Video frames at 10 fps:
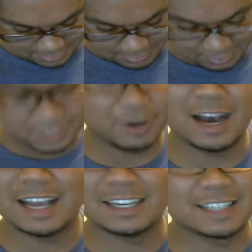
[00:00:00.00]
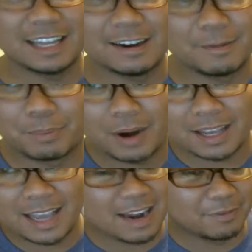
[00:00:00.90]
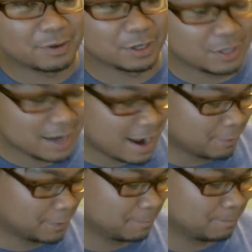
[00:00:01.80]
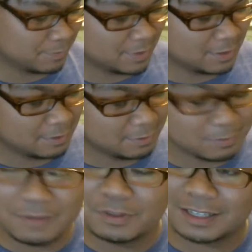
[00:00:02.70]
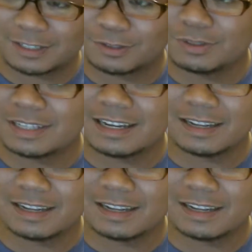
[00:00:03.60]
So I just ended up prying at it for a good hour. But if you take the screws out,